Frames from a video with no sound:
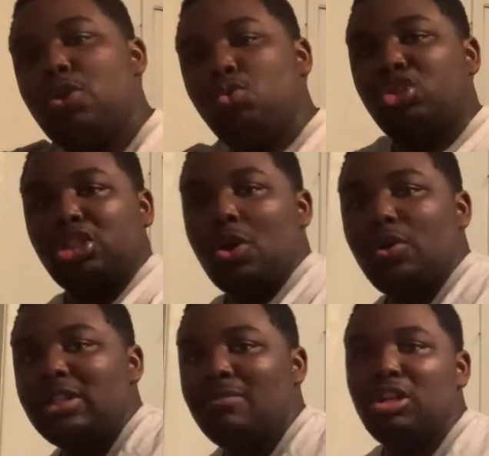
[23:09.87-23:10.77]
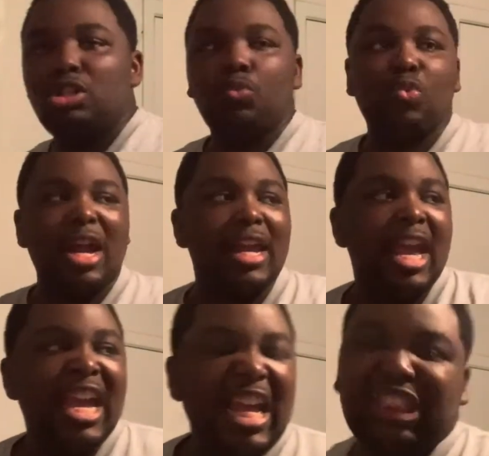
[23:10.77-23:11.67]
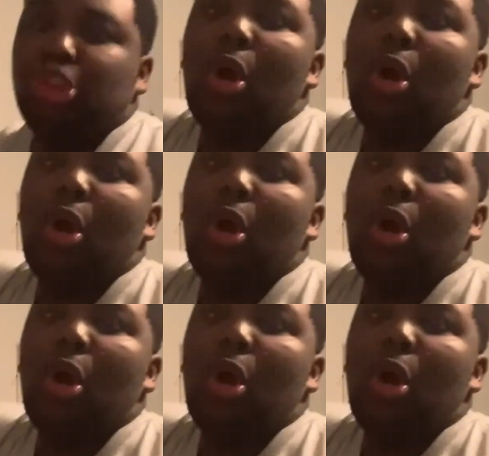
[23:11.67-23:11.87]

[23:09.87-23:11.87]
Uso in the middle of the ring and start